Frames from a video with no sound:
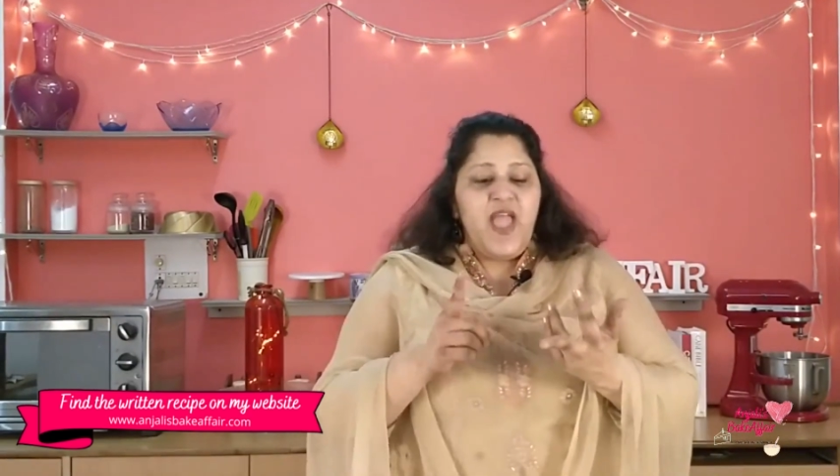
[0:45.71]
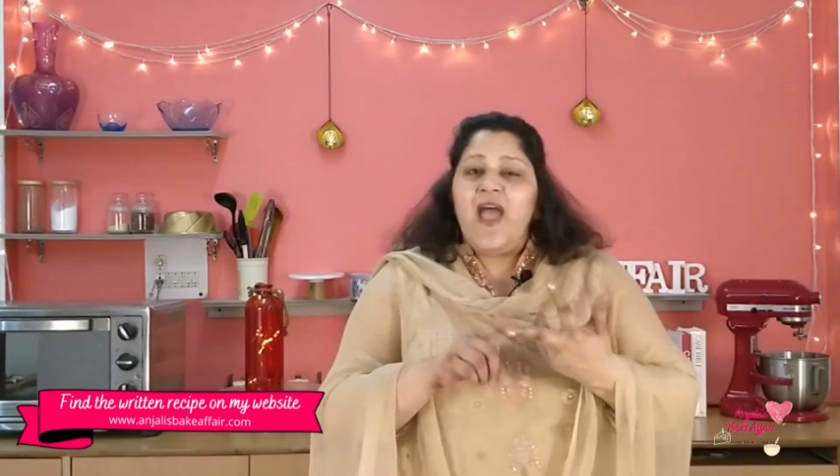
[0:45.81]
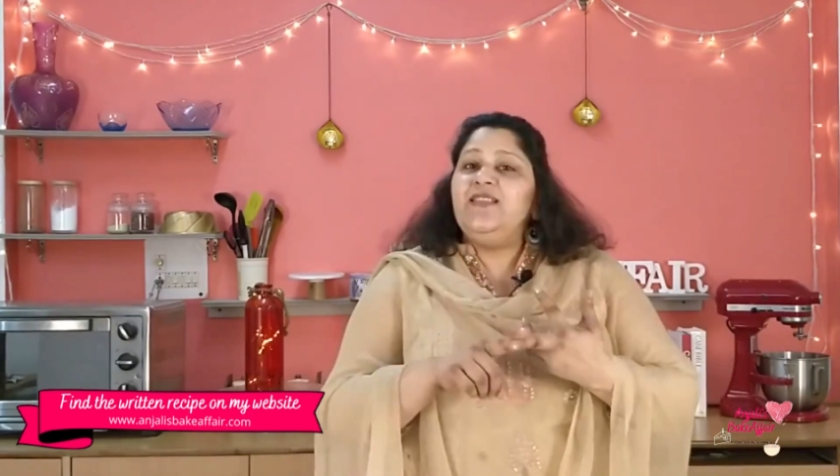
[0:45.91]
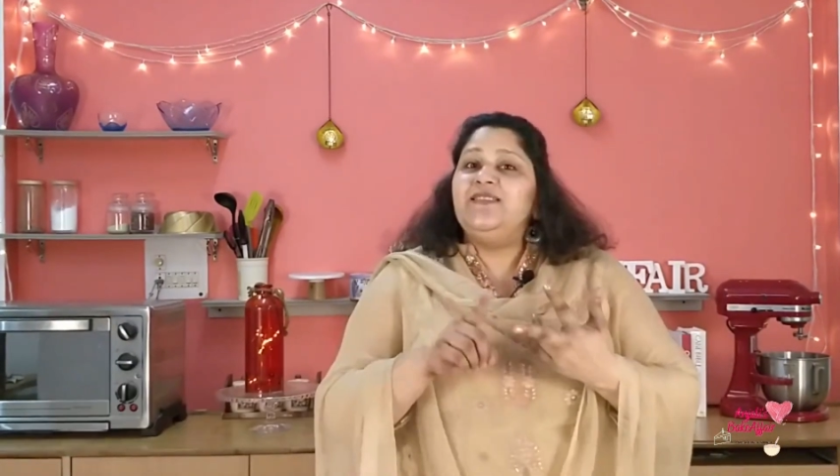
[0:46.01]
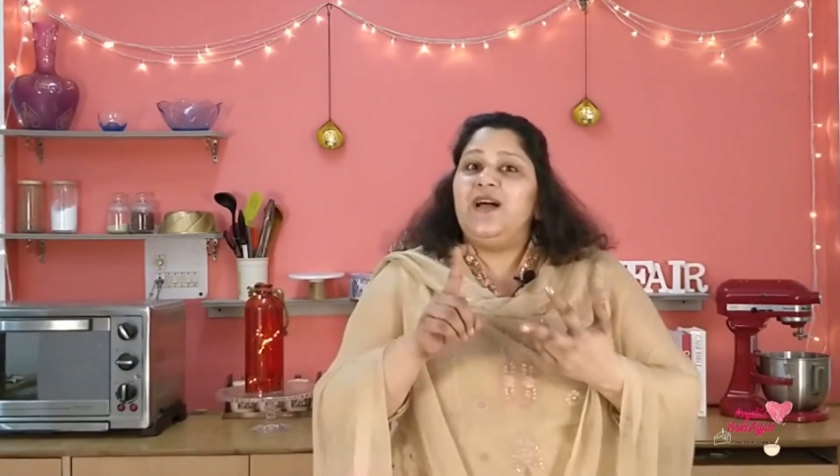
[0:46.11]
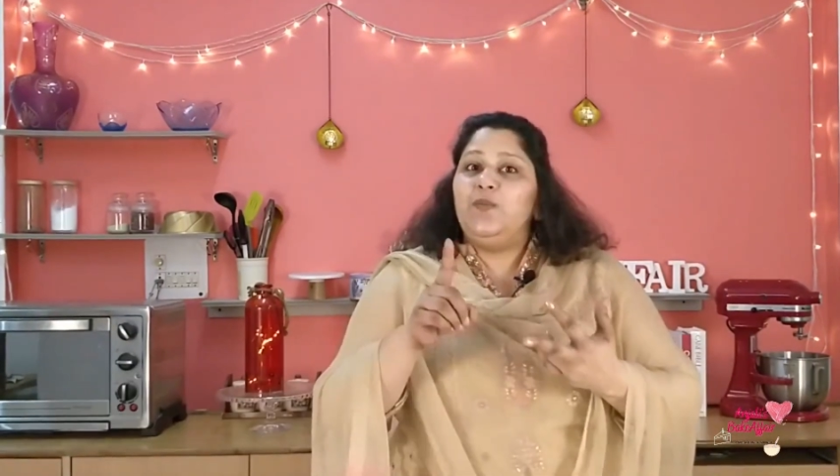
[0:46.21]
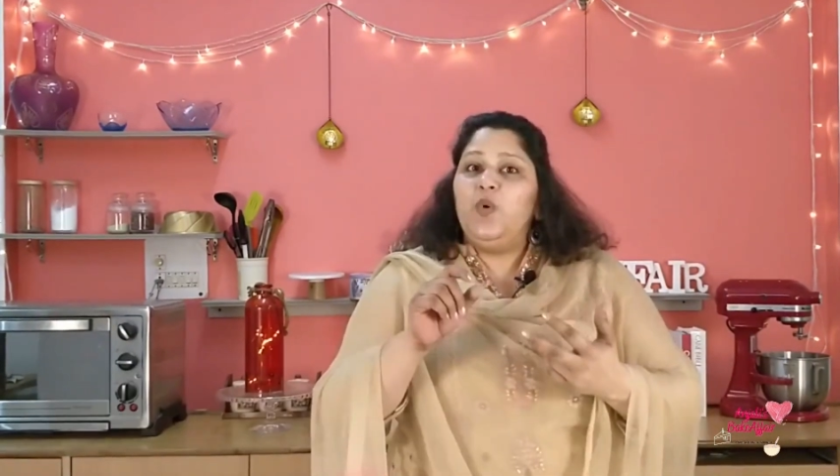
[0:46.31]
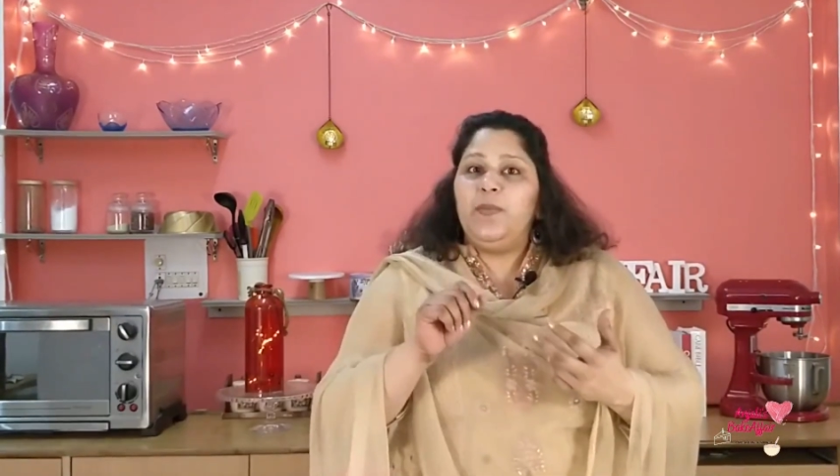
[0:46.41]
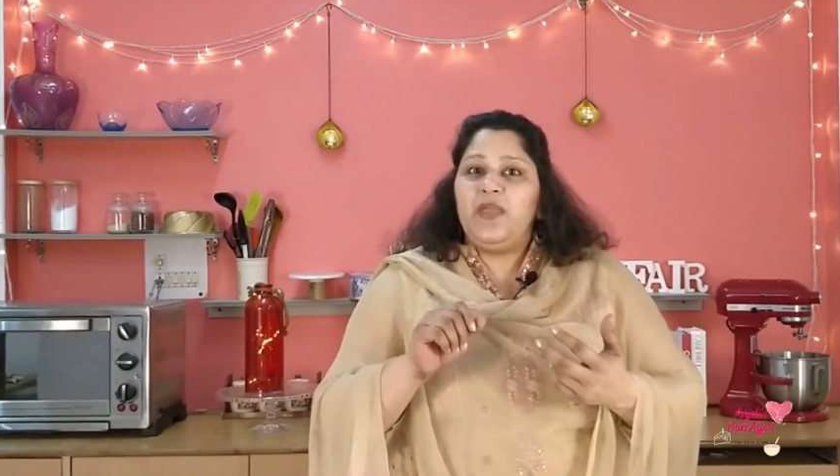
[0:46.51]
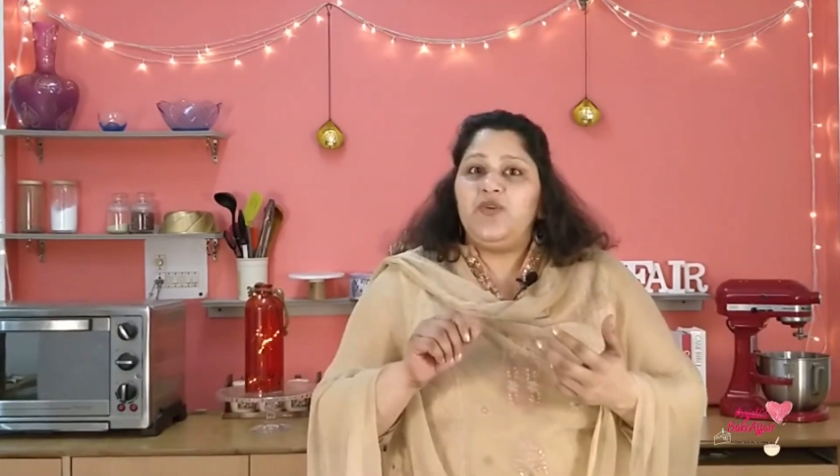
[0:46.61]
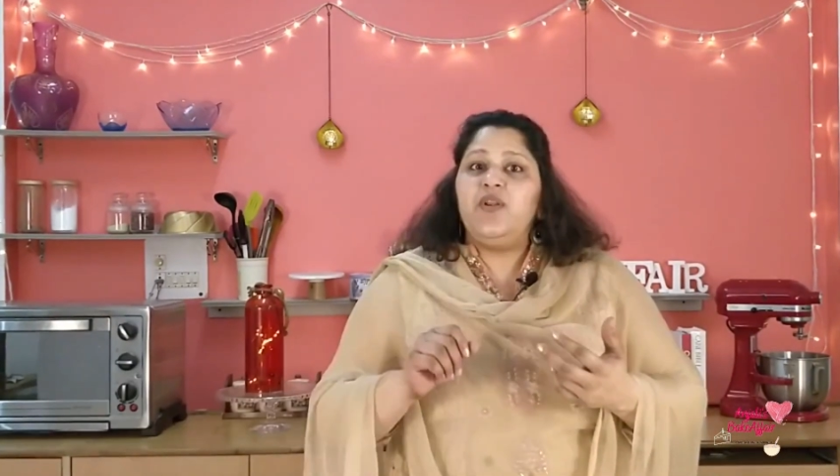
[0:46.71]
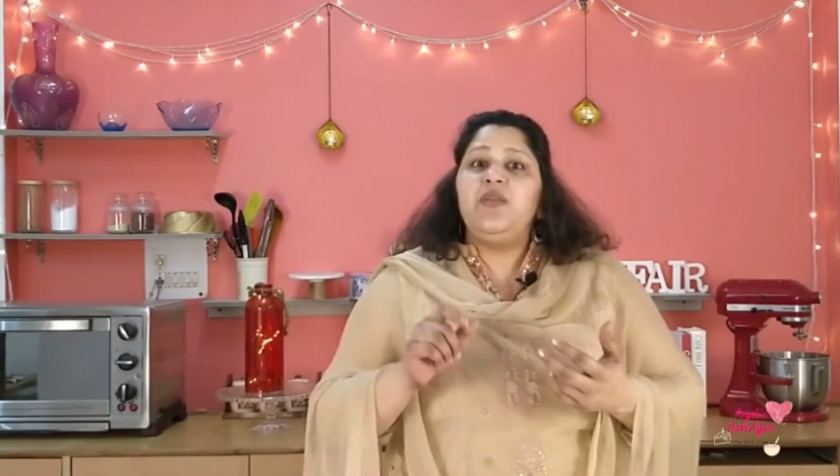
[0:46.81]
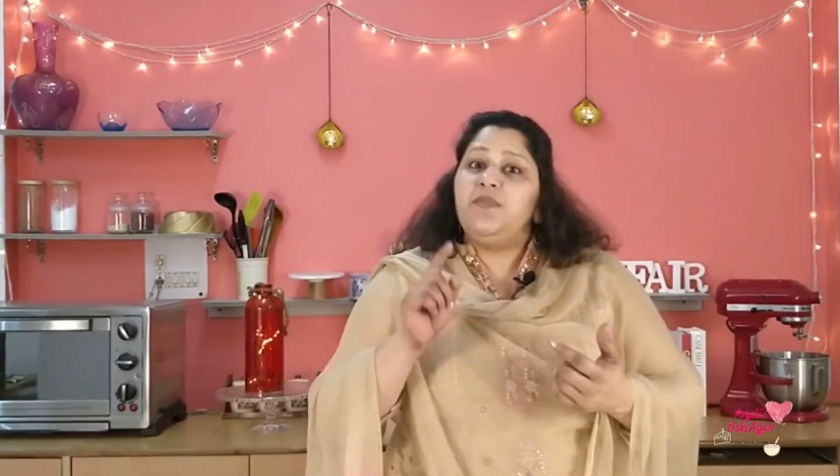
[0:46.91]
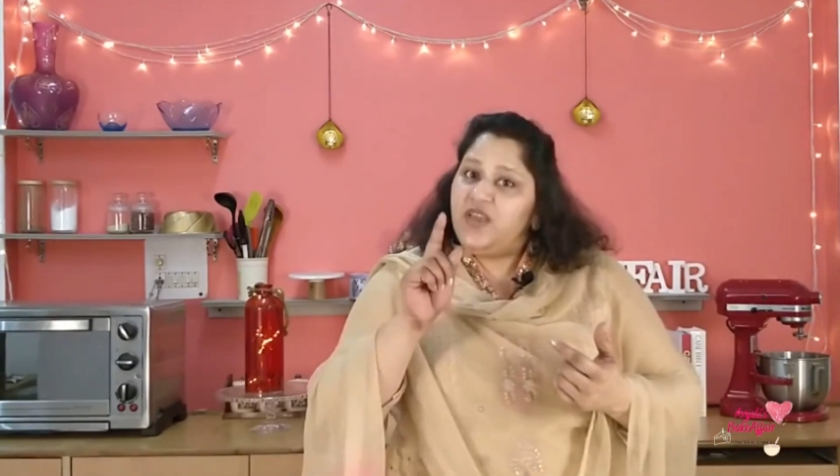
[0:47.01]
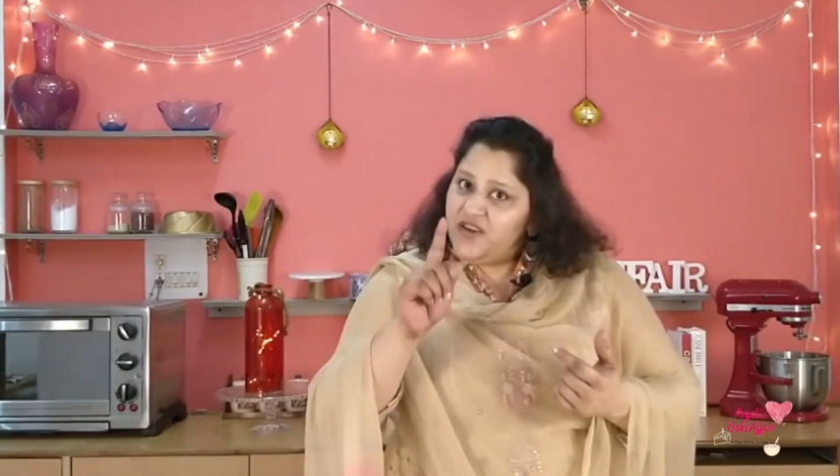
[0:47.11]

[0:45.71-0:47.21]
and some whipping cream